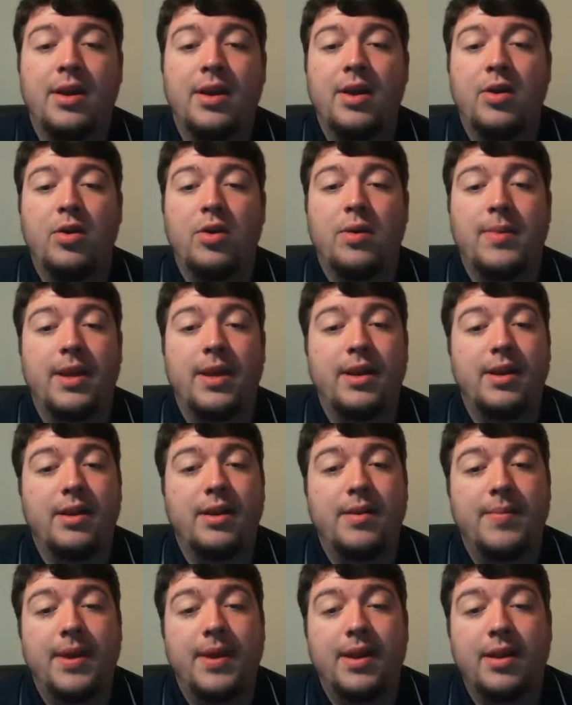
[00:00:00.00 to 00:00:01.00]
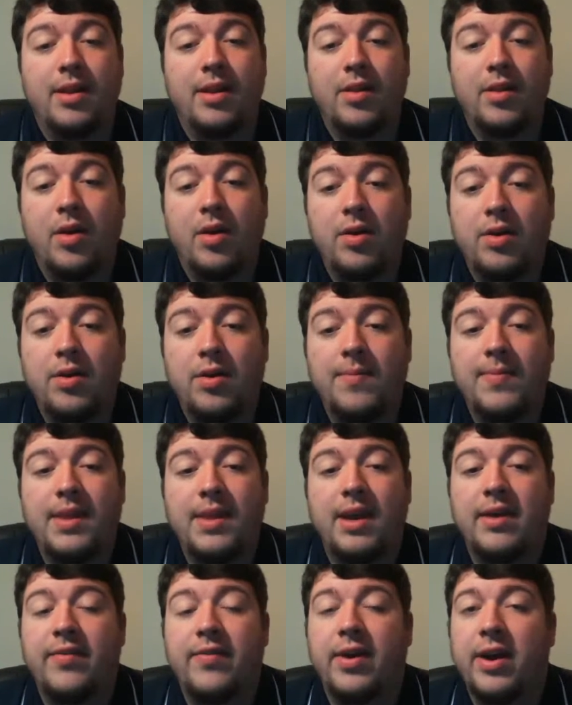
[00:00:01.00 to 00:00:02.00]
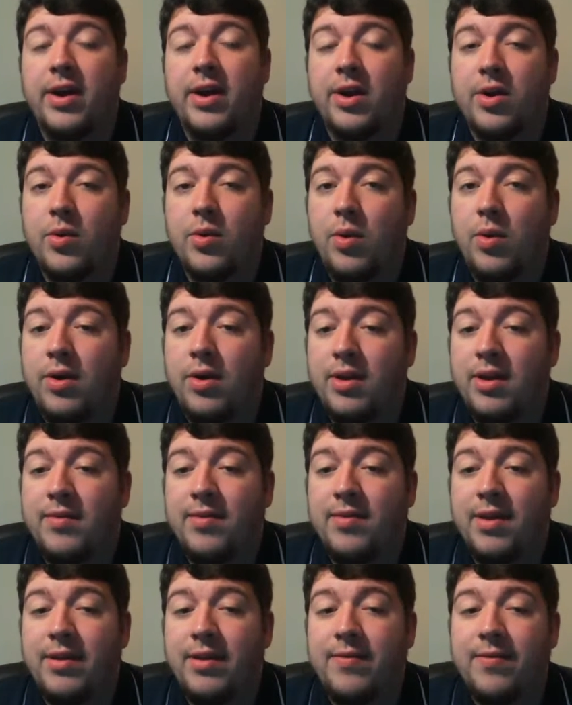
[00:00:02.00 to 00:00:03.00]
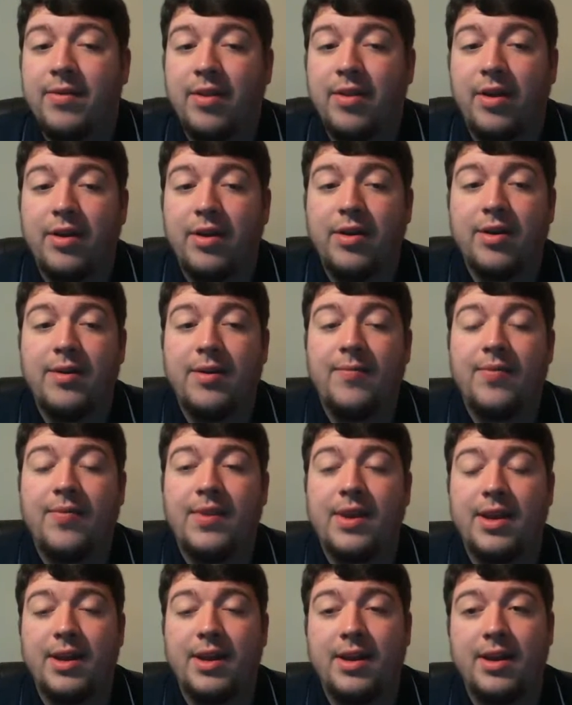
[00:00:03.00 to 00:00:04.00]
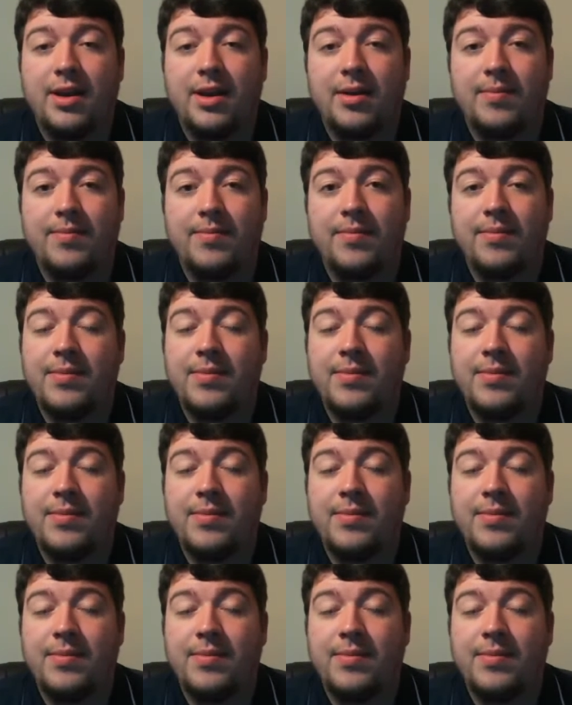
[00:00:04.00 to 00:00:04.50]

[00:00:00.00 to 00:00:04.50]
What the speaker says: remain independent longer, have a higher quality of life for longer, and